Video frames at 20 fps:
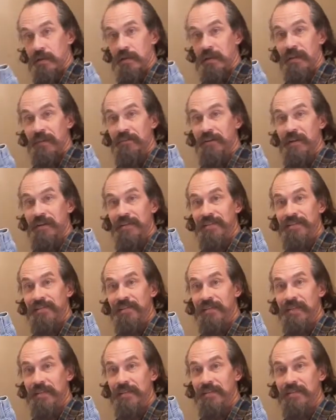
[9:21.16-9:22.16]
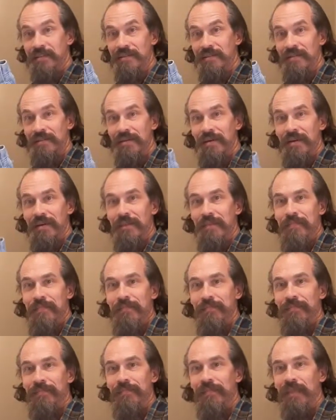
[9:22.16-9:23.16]
Levi's jeans.
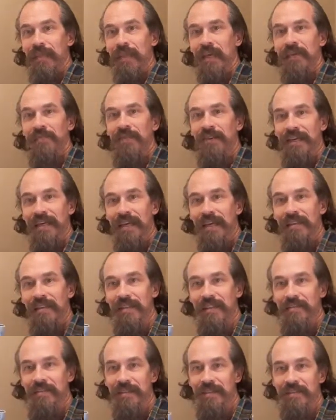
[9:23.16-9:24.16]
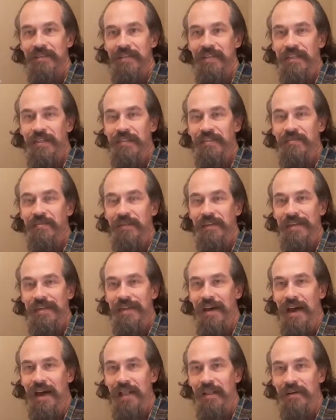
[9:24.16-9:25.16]
If you get Levi's jeans for
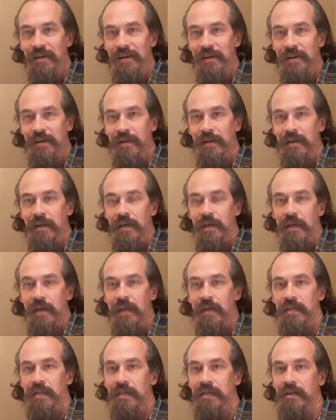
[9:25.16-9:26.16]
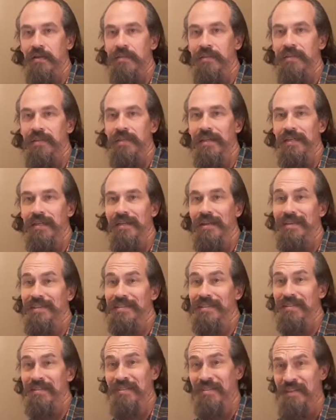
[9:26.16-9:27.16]
$1 and you know it's going to
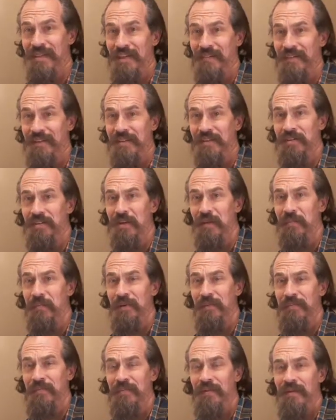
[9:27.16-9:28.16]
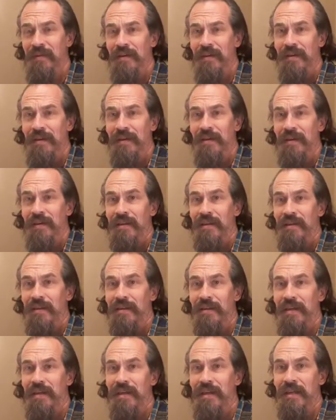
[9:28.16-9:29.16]
cost you $7 to ship them,
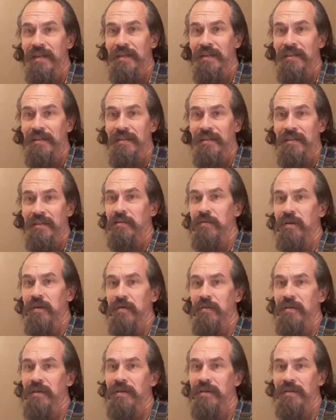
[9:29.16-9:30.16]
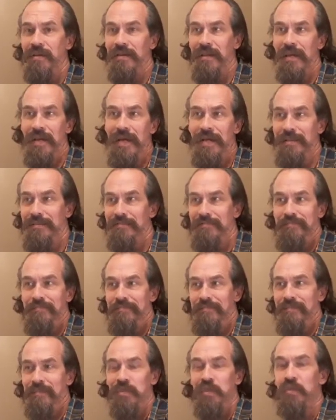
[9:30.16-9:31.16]
then you know that at
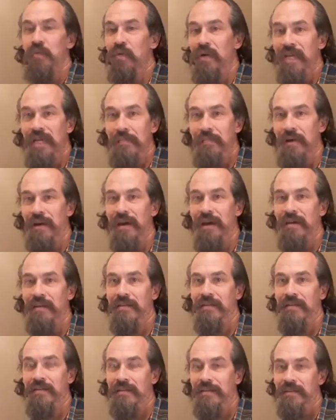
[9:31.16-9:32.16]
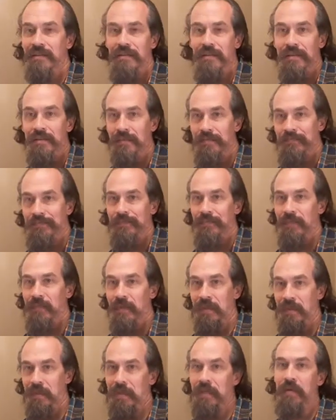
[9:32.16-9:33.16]
$20
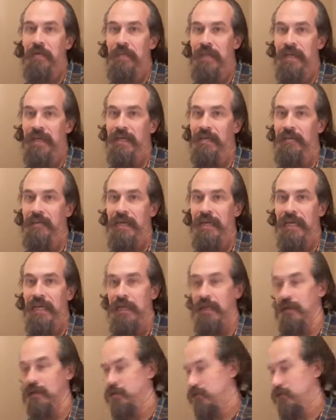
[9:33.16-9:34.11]
you're making money.